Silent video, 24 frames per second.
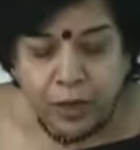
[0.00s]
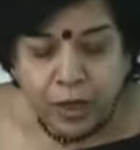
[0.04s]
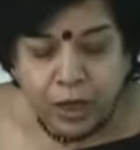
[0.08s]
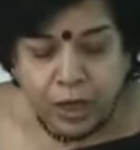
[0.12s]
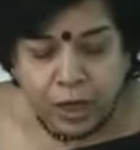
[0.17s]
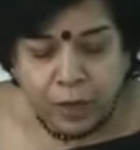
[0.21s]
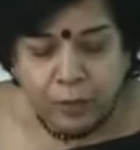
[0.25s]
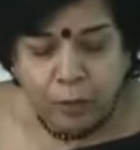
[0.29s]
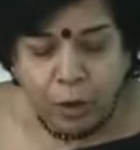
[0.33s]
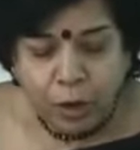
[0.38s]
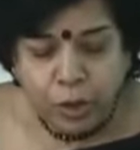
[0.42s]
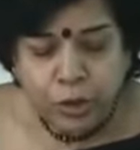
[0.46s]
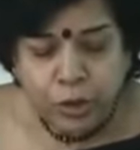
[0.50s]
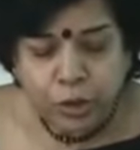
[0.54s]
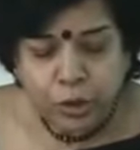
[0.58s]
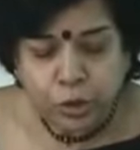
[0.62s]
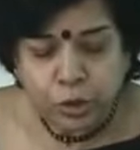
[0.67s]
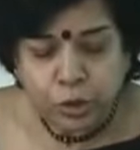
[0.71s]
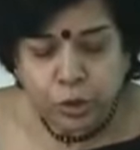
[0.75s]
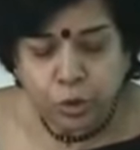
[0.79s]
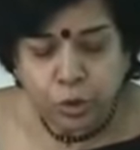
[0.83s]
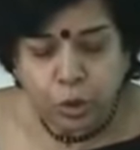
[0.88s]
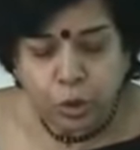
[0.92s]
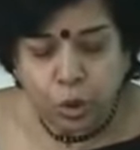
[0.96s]
He wanted
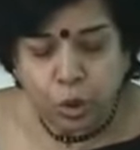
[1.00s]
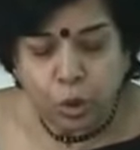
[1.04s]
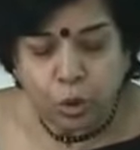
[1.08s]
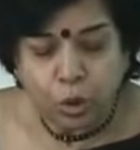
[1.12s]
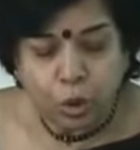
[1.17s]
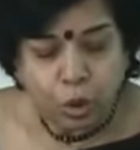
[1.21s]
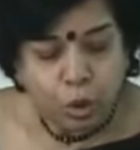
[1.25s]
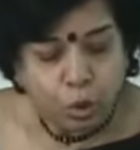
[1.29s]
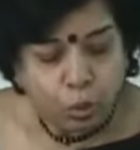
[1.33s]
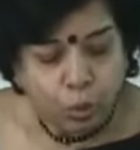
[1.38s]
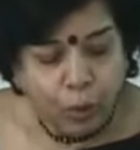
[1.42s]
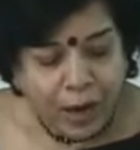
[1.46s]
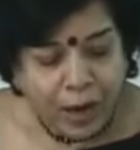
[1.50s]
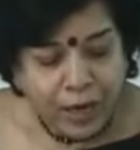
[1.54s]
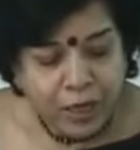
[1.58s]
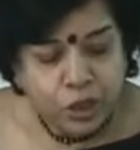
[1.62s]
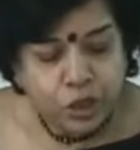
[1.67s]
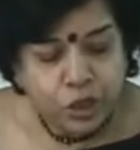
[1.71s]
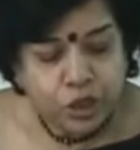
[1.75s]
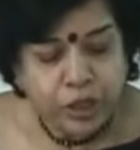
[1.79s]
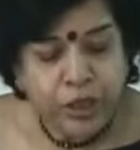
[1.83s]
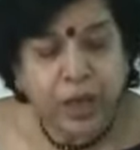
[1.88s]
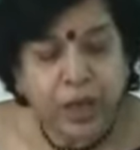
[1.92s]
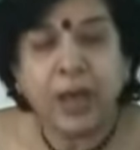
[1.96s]
to know why
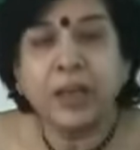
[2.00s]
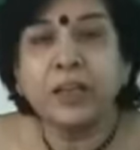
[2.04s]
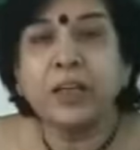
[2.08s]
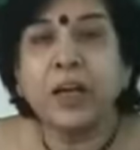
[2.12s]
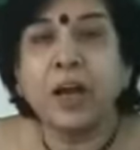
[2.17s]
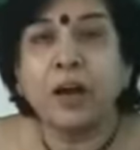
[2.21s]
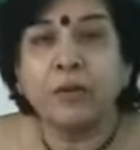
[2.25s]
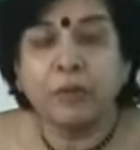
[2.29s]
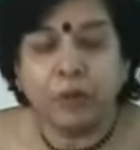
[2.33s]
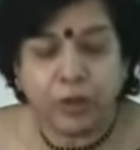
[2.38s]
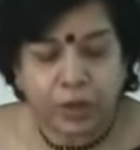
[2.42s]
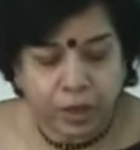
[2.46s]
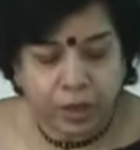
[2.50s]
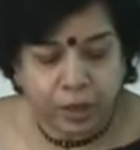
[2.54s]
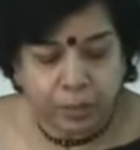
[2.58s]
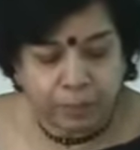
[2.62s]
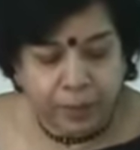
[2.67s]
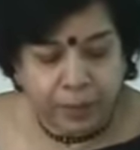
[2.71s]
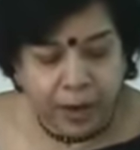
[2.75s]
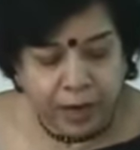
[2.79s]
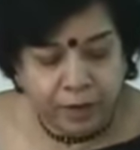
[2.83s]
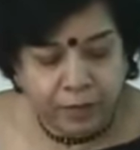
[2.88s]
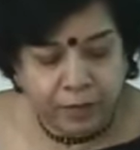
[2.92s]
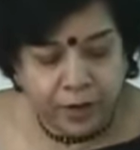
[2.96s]
she had covered her
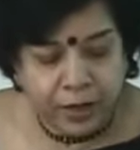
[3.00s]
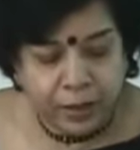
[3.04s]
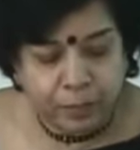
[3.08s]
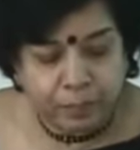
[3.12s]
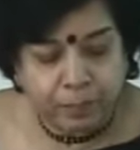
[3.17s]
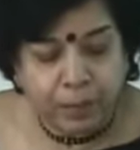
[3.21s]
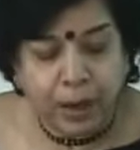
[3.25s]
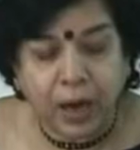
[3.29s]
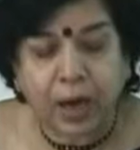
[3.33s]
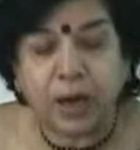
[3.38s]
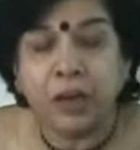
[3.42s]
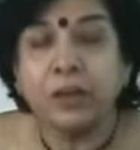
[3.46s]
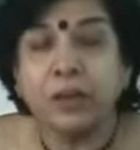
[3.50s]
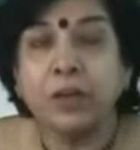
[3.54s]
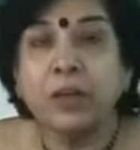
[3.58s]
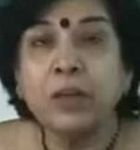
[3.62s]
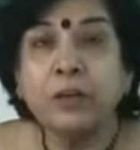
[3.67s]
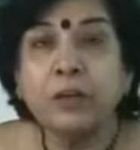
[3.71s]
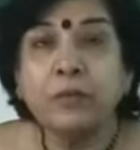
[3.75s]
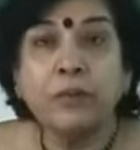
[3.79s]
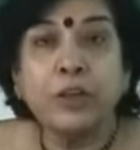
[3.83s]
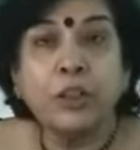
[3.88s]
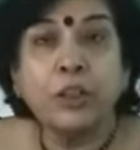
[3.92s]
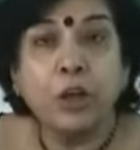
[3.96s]
private part
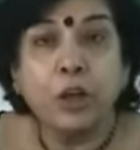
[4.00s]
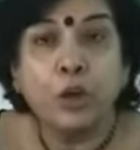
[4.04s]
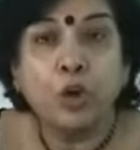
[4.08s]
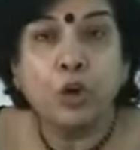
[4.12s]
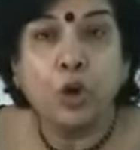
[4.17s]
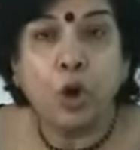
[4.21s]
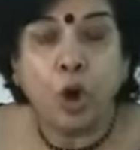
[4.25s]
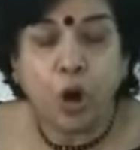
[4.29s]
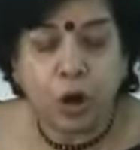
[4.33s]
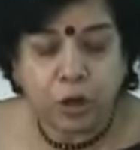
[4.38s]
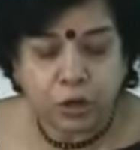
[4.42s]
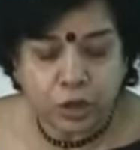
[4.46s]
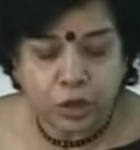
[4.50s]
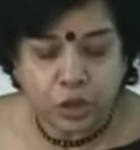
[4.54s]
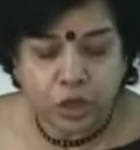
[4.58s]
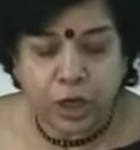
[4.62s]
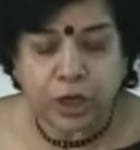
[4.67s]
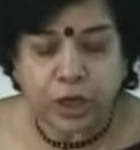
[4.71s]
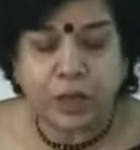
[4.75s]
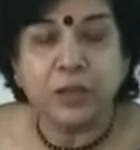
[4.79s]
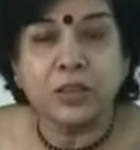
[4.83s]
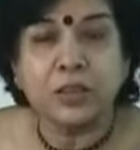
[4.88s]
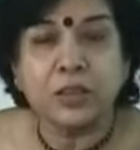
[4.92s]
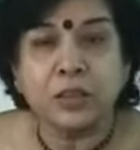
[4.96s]
with her long
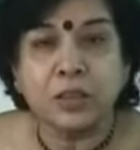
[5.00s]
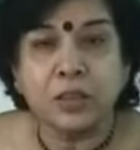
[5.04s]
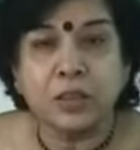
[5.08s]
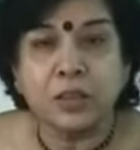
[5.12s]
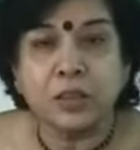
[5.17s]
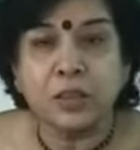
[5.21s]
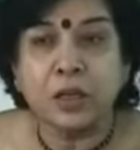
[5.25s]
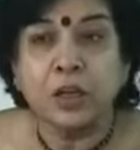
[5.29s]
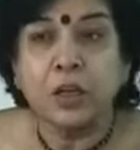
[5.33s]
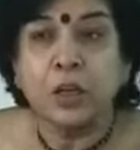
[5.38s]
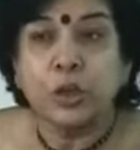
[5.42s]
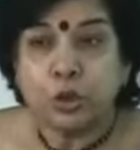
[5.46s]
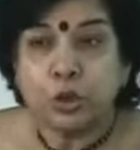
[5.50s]
terraces.